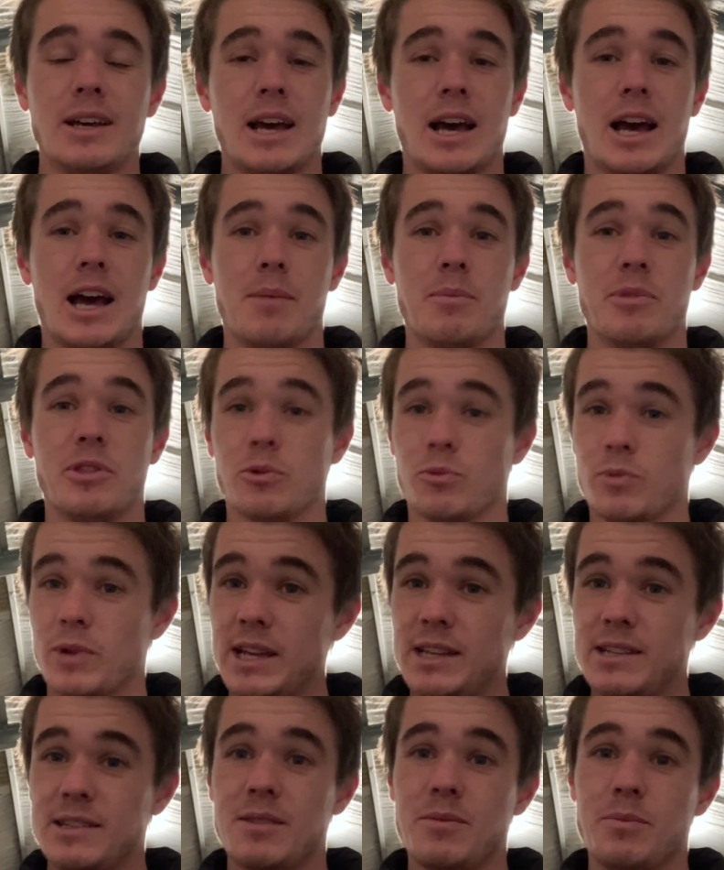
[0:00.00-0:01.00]
The
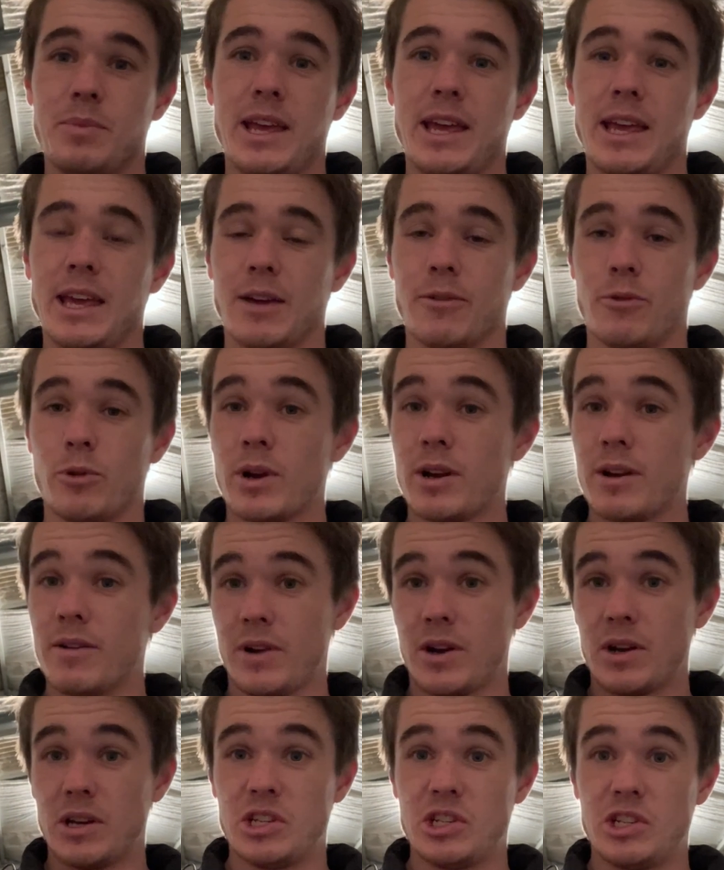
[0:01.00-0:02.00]
reason being, if we're in a
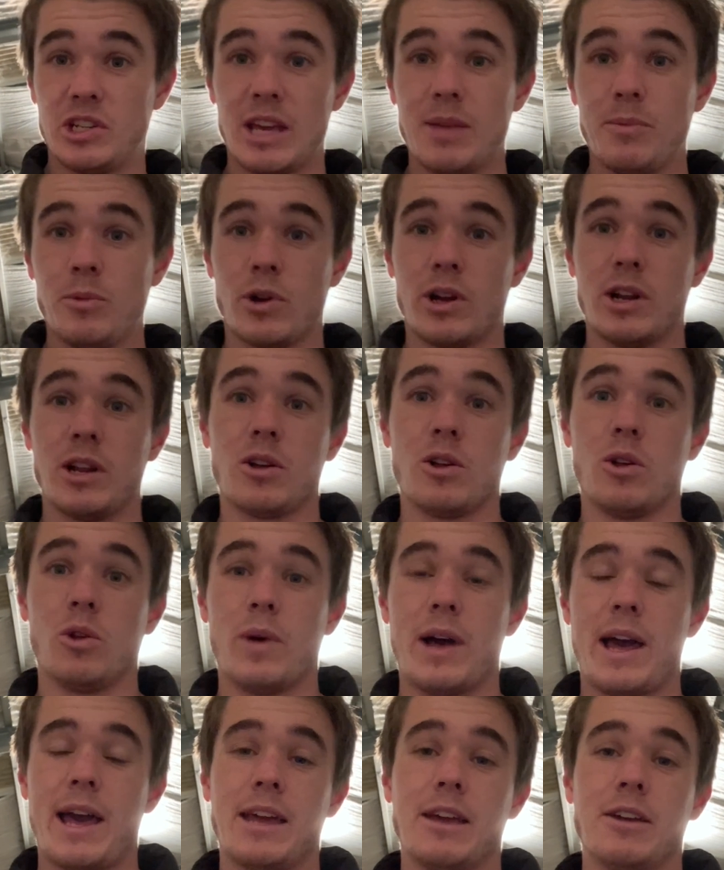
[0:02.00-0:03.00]
very steep critical
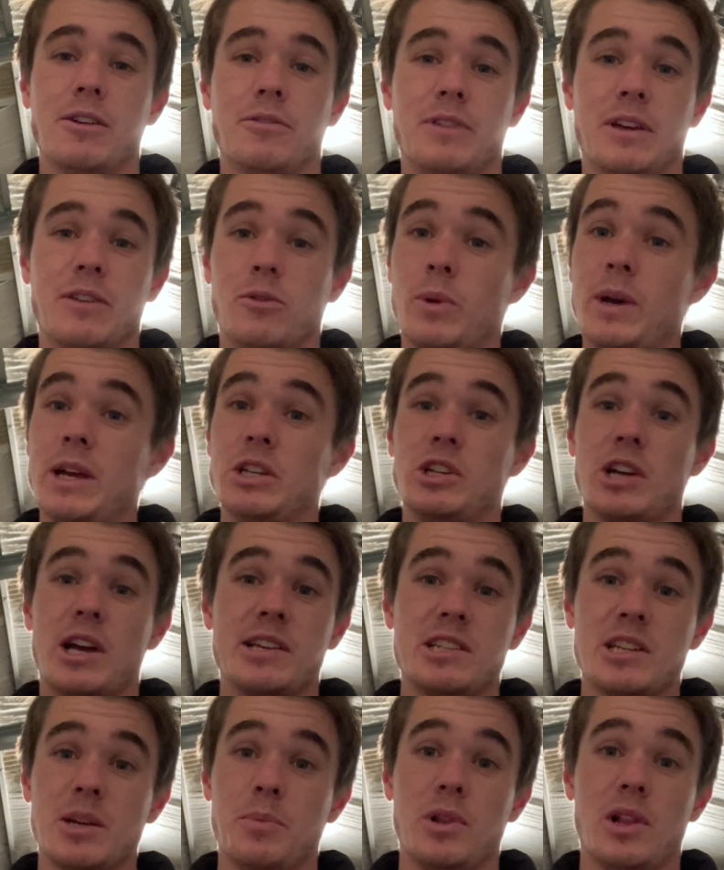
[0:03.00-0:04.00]
wave, if we
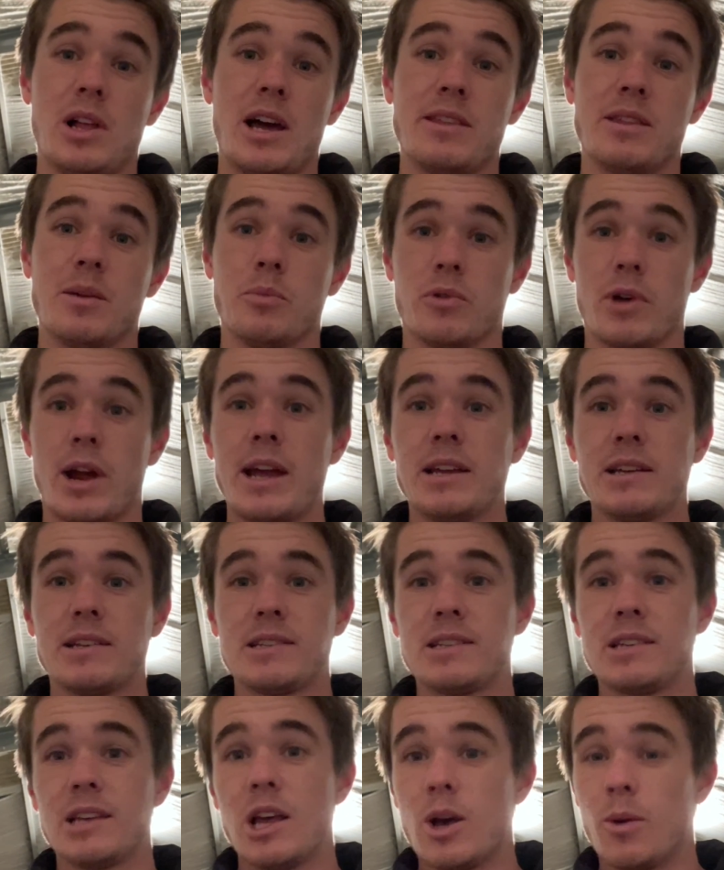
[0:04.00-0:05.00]
just apply the
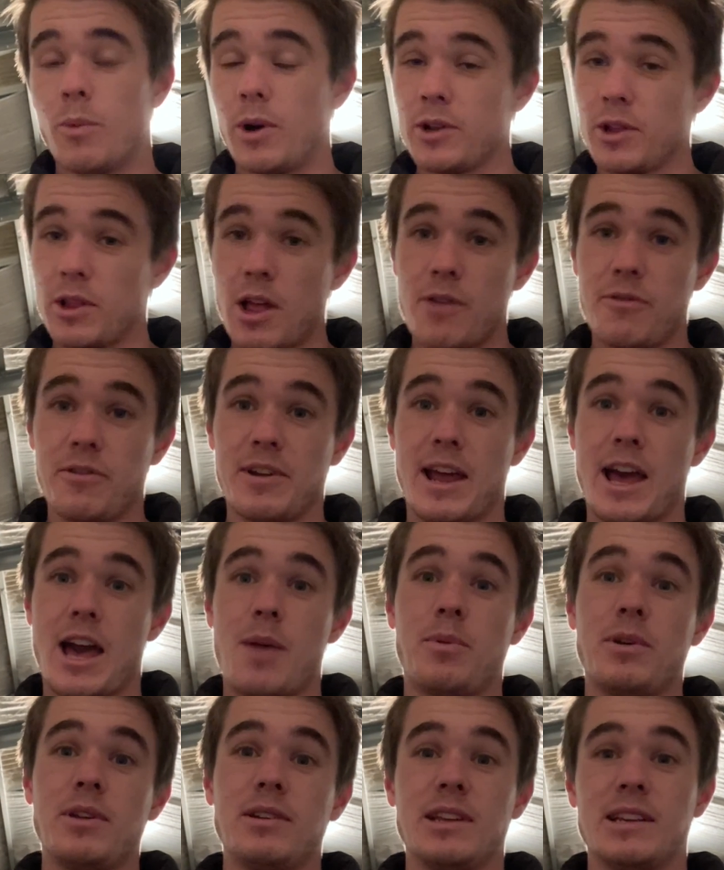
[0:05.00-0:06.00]
brakes, what will often
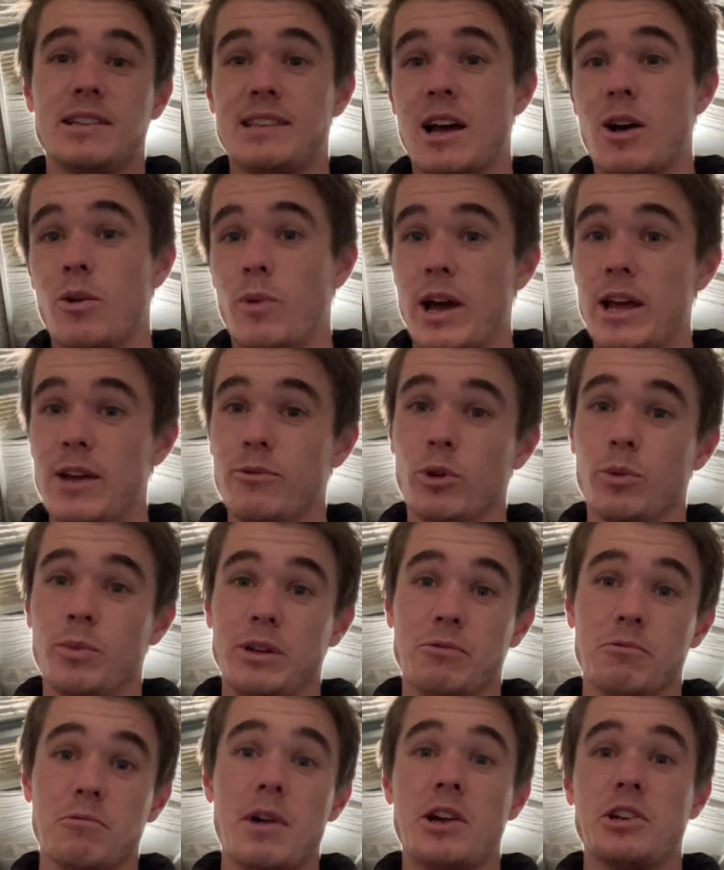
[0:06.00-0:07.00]
happen is that wave will
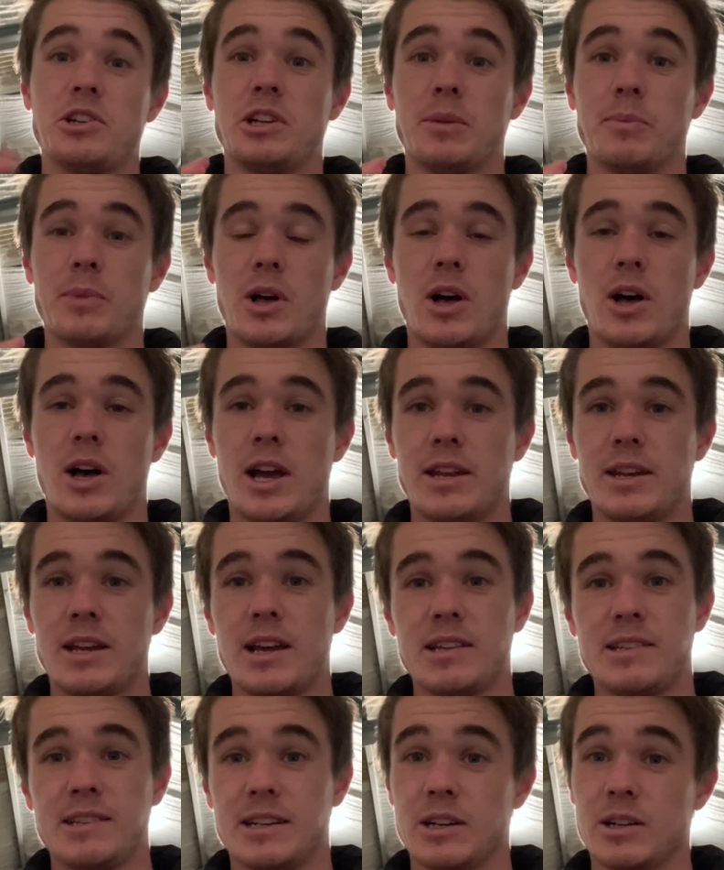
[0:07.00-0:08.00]
be rushing behind
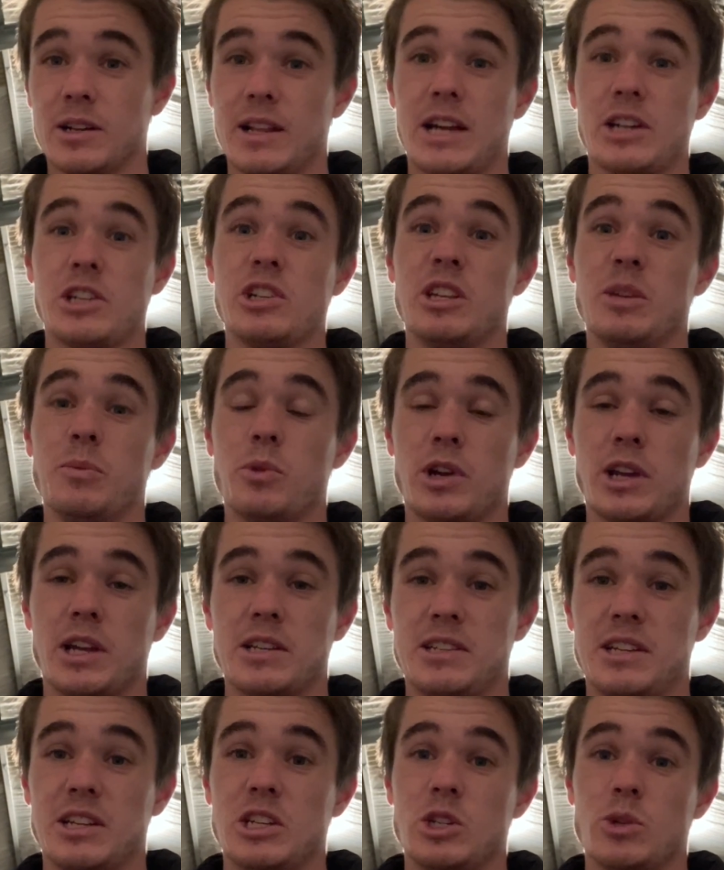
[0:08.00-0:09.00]
us and it'll actually bring
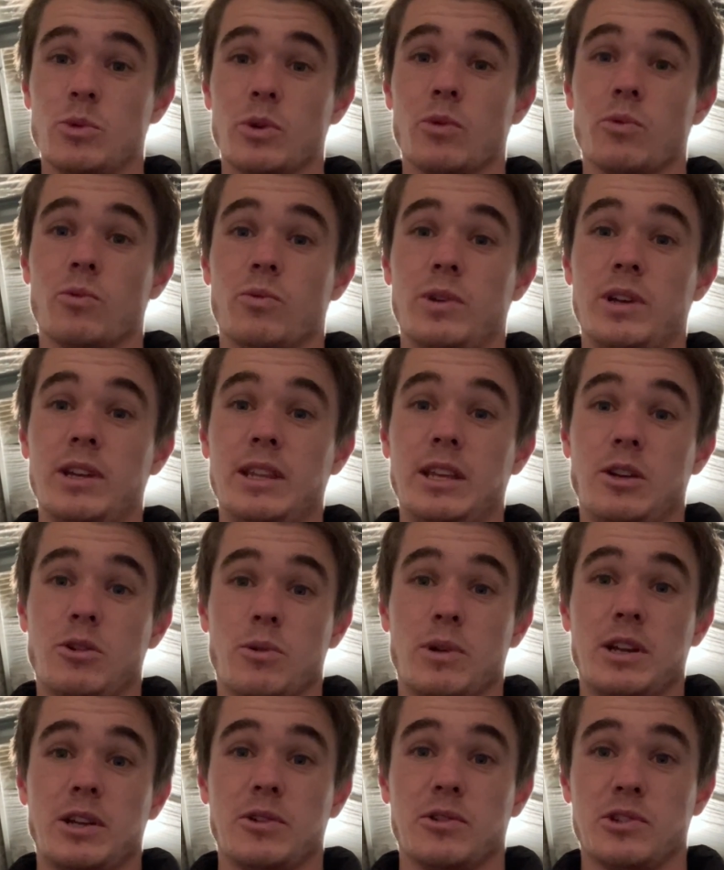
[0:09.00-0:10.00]
us into a really
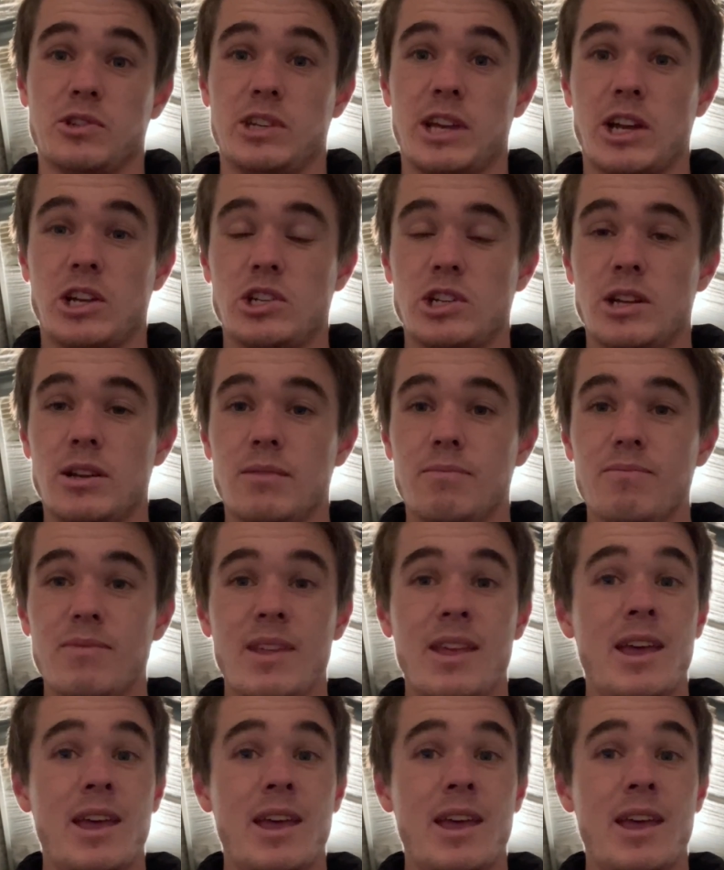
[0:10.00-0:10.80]
critical section.